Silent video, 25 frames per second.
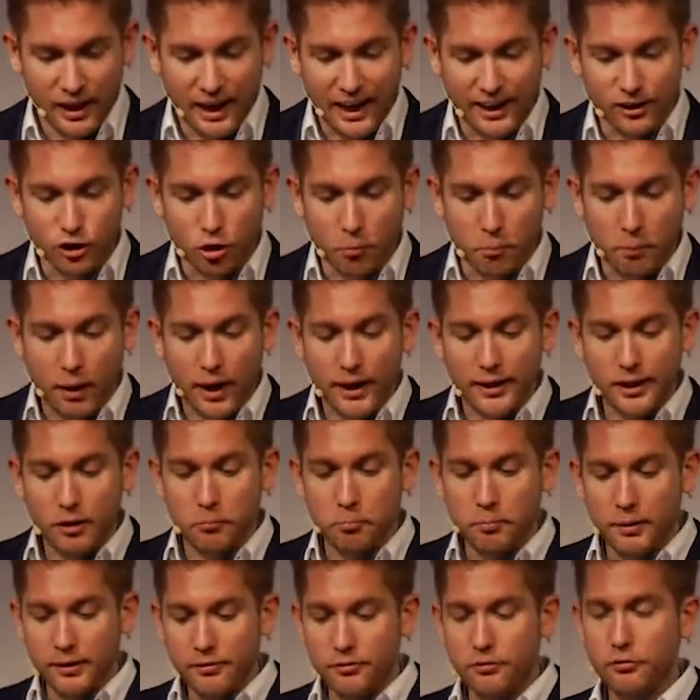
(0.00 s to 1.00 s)
And combining
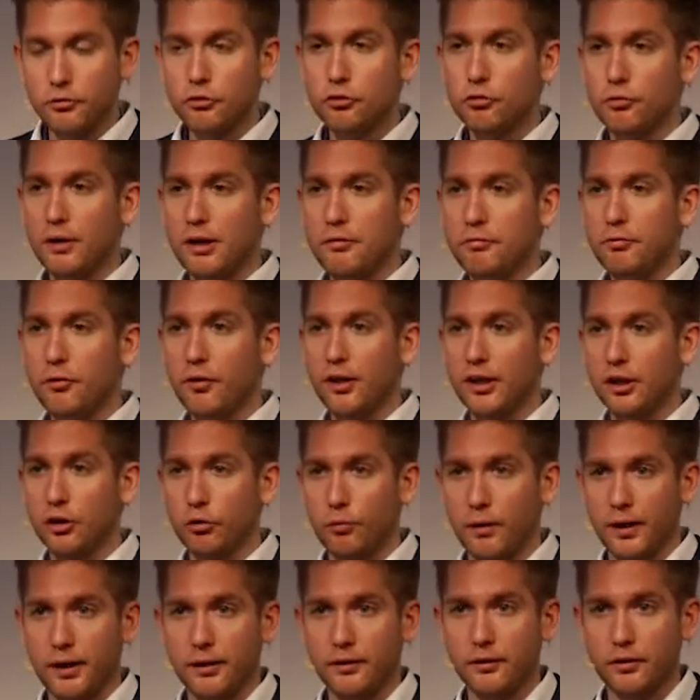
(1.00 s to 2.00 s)
business travel and
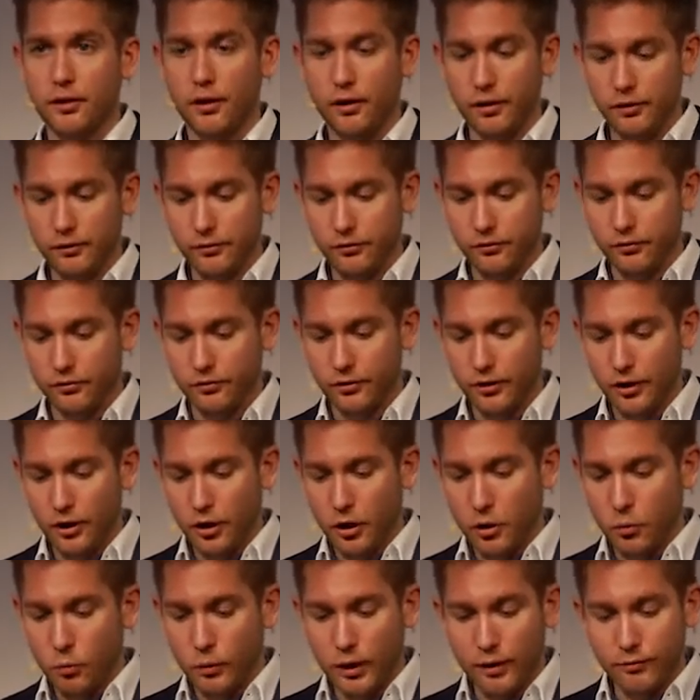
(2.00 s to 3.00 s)
credit cards,
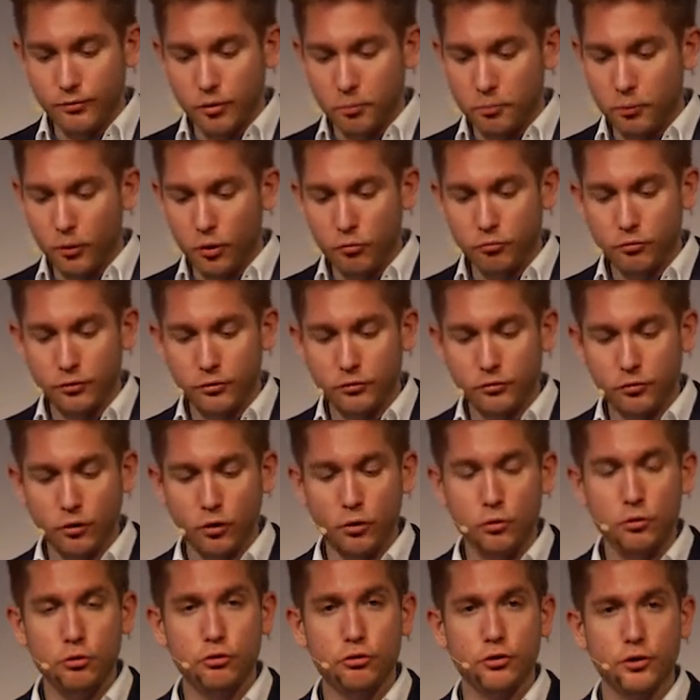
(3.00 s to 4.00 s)
we have the perfect
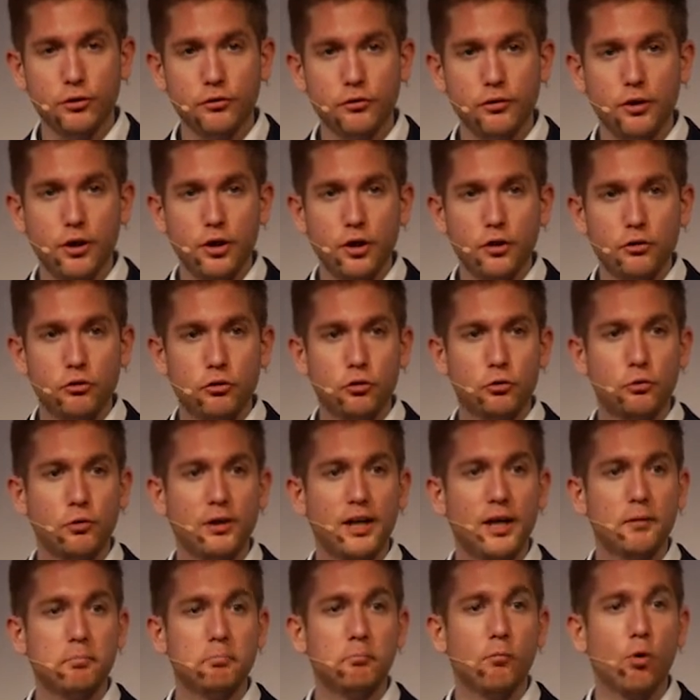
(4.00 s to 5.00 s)
solution to
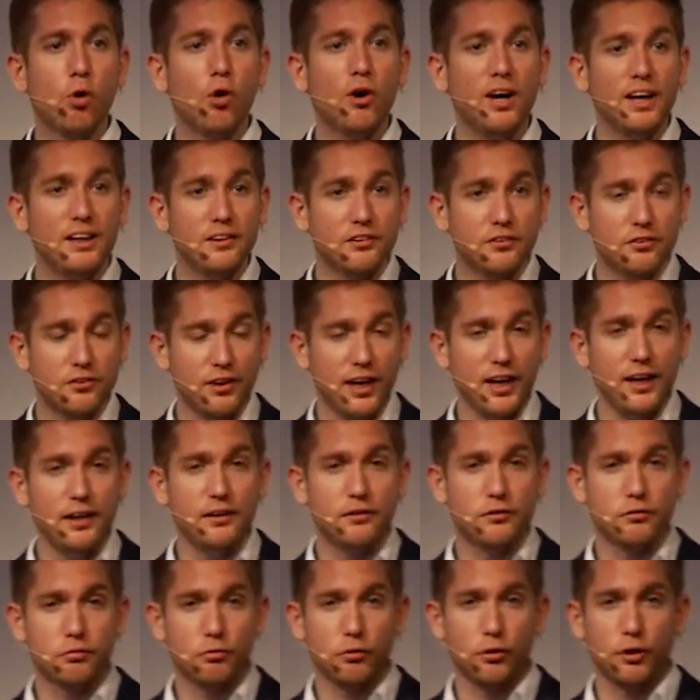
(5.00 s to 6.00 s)
create more
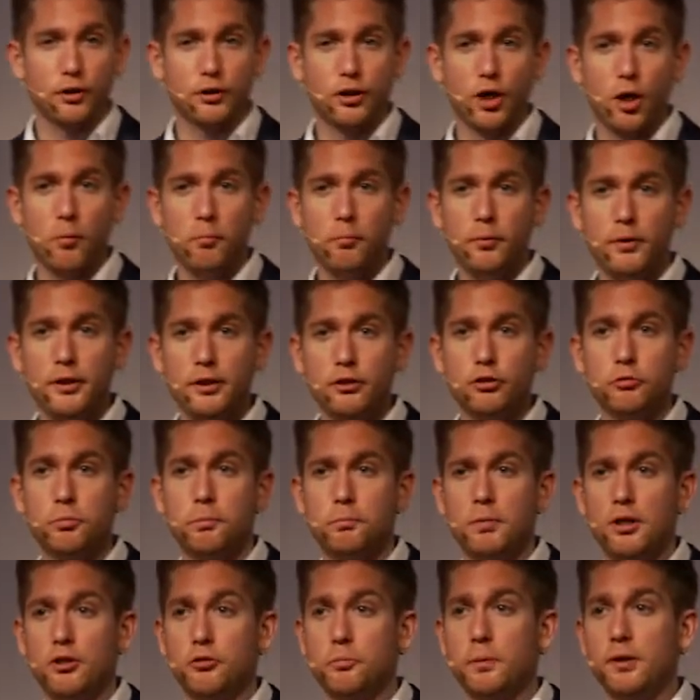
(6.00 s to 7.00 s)
insights for the companies,
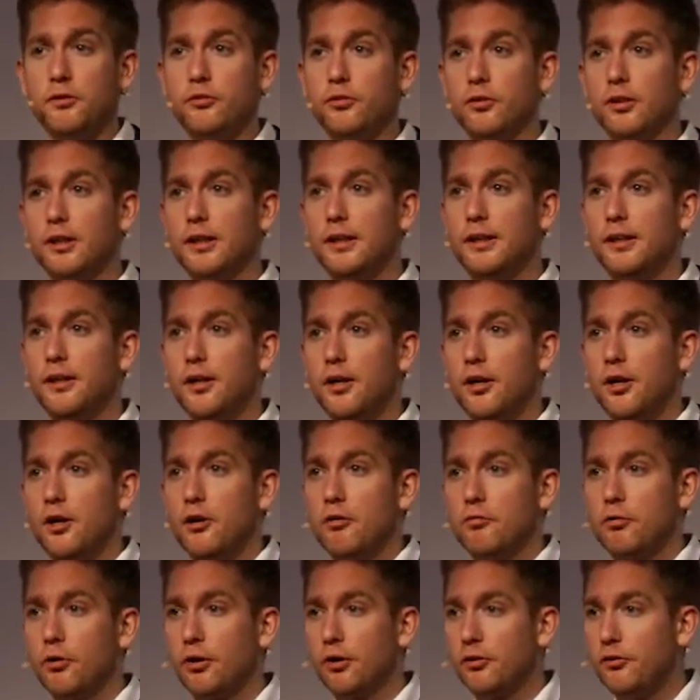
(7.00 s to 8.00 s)
especially
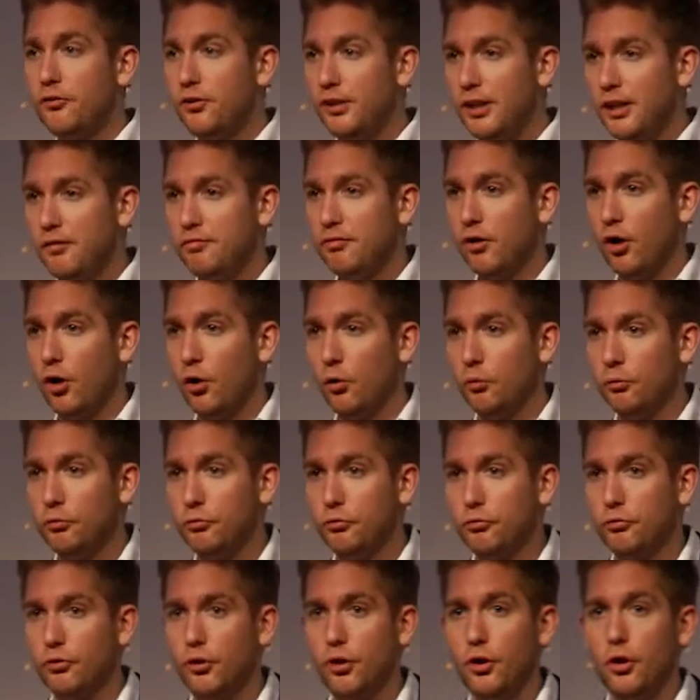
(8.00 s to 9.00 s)
for the
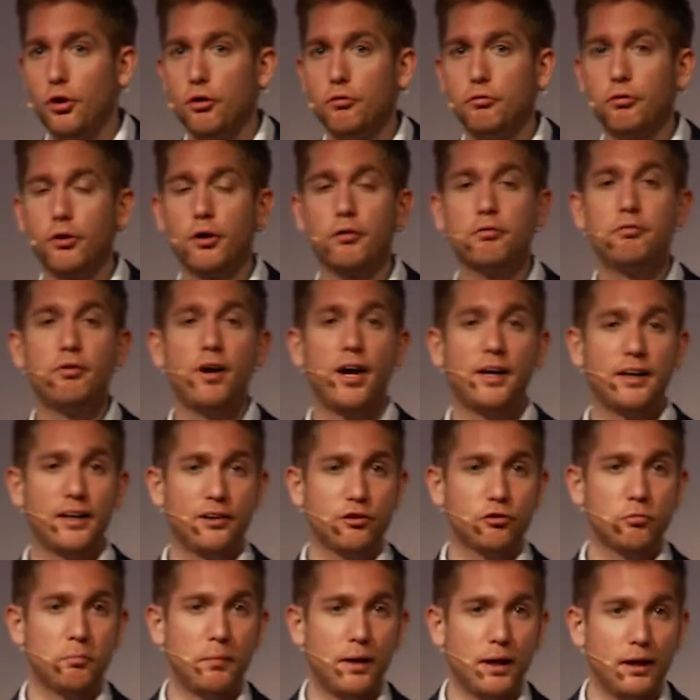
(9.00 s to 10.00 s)
CFOs, for the
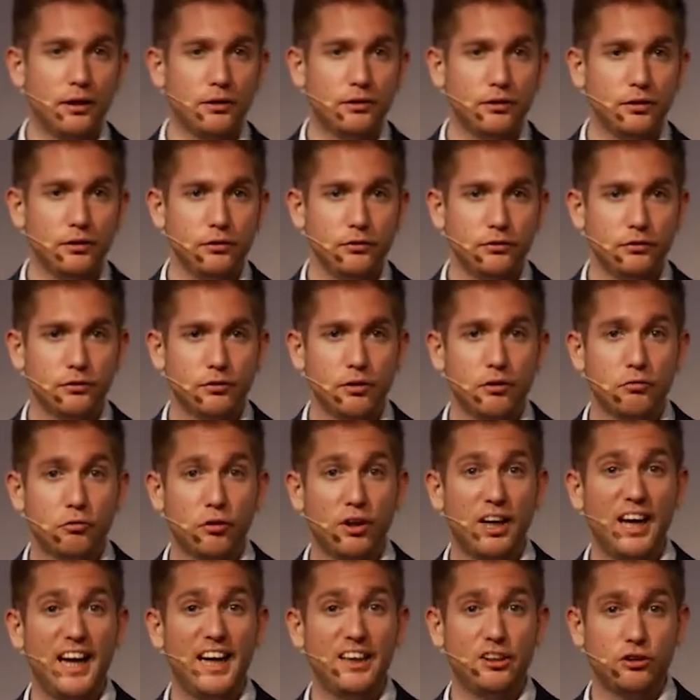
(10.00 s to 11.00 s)
finance managers, for
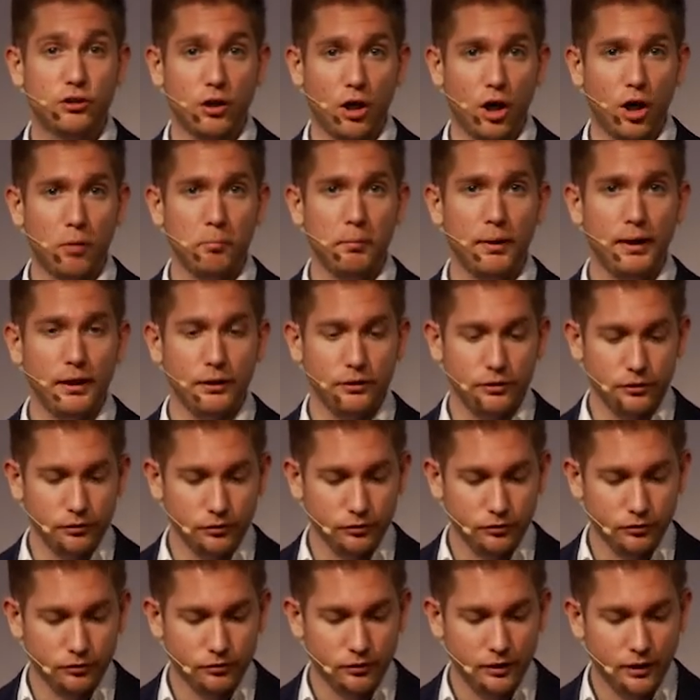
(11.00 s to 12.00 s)
the HR
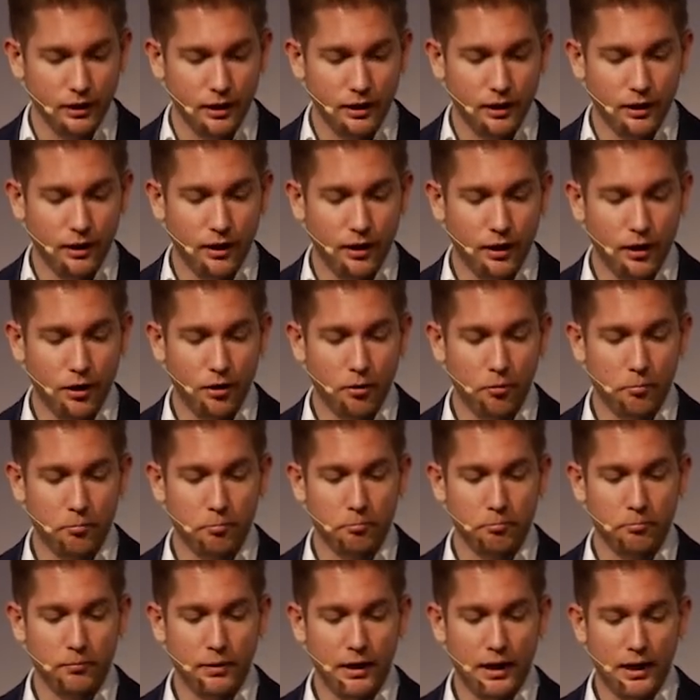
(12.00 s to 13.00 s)
managers.
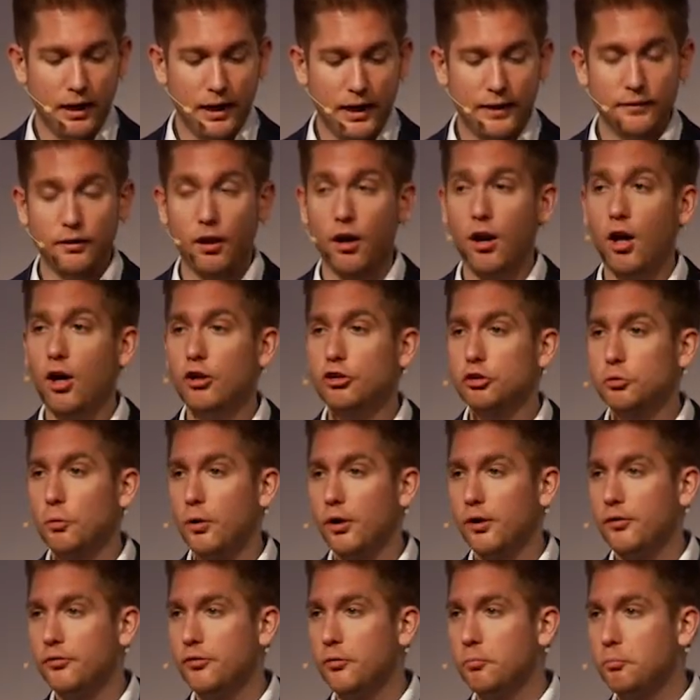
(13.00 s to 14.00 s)
And the last
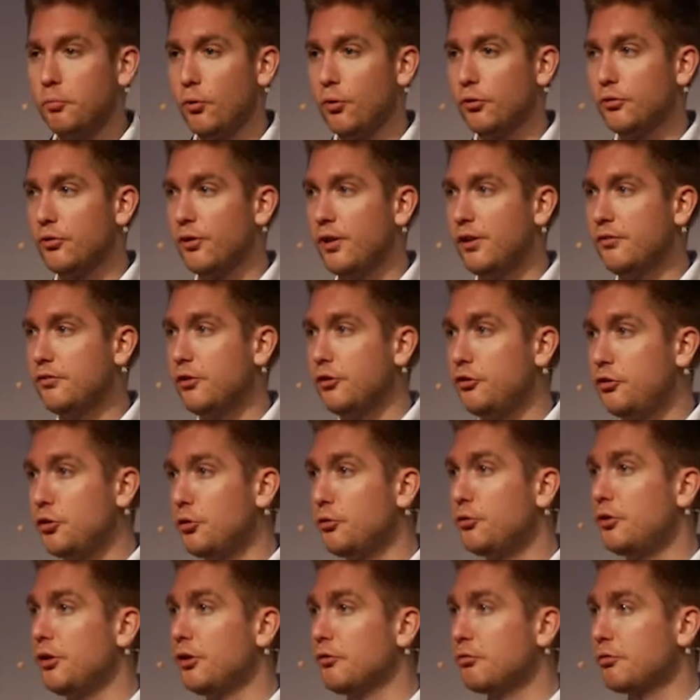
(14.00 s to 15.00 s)
one is important, is the
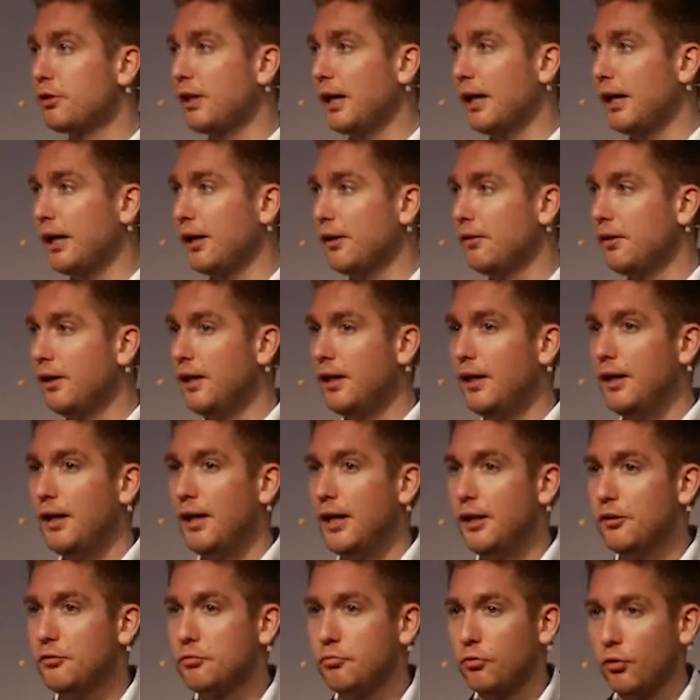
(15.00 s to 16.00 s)
duty of care
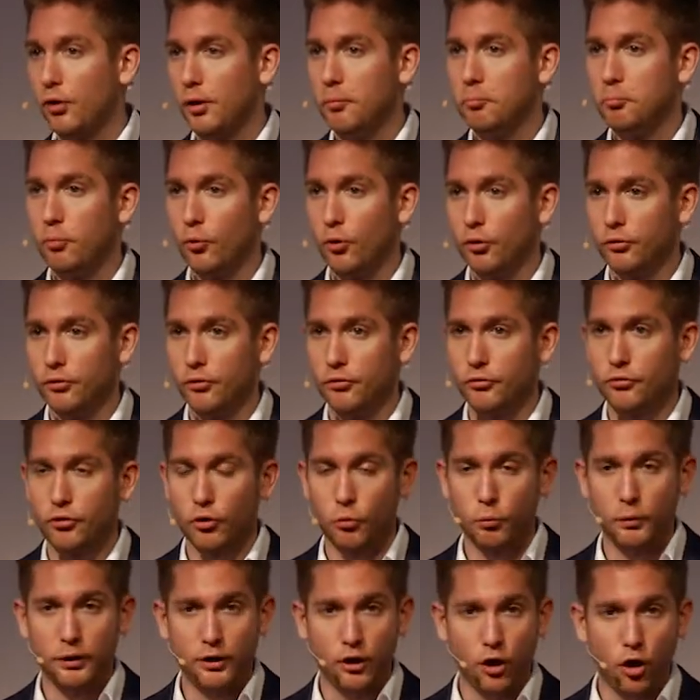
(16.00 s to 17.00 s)
is for important.
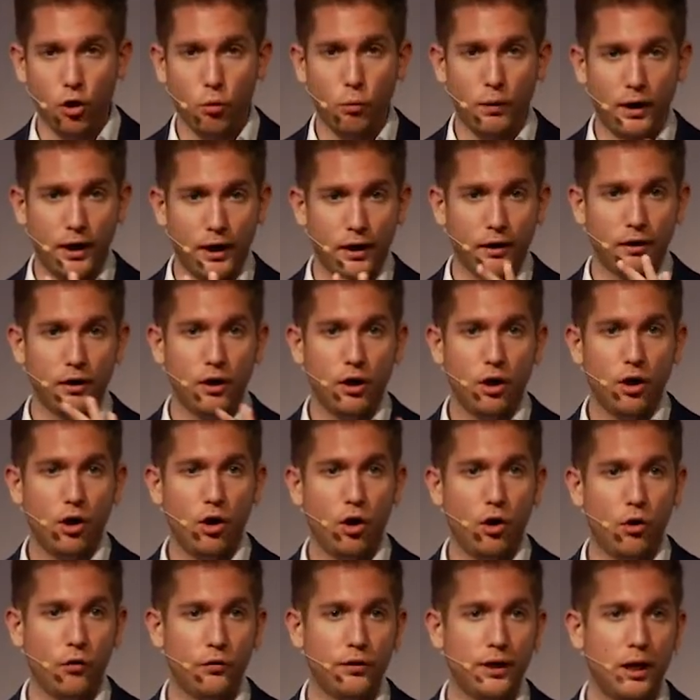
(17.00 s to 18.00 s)
So we know where
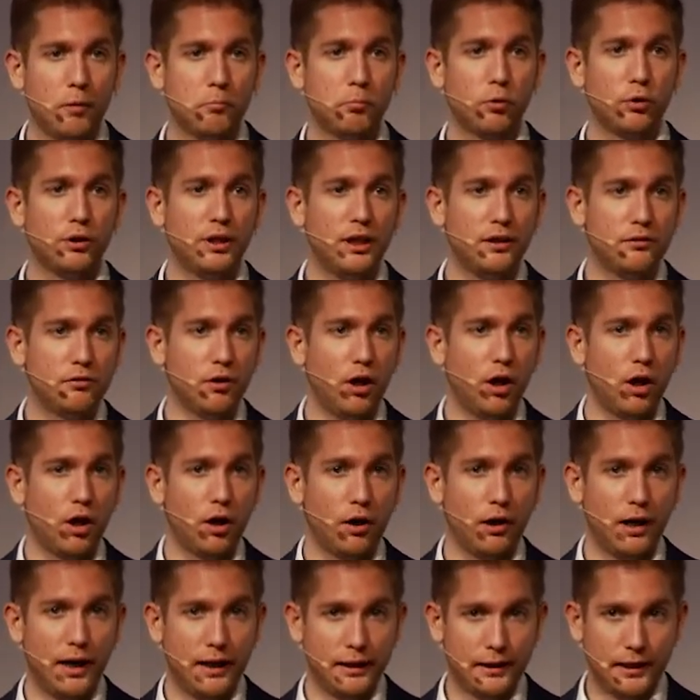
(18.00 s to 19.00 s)
all the employees
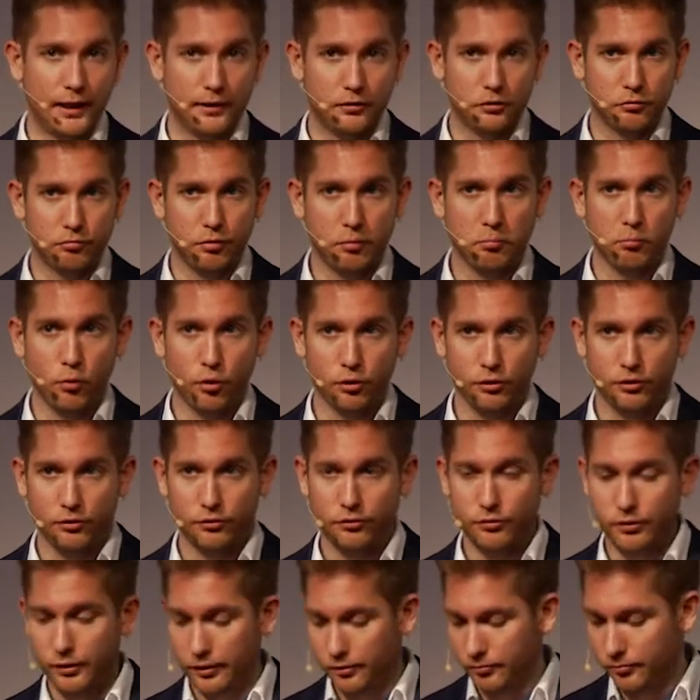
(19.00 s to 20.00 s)
are in case of
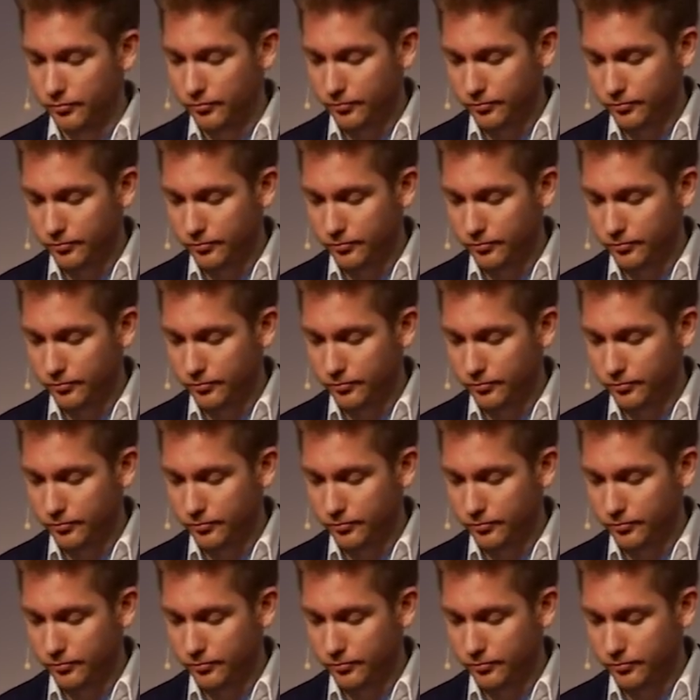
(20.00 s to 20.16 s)
emergency.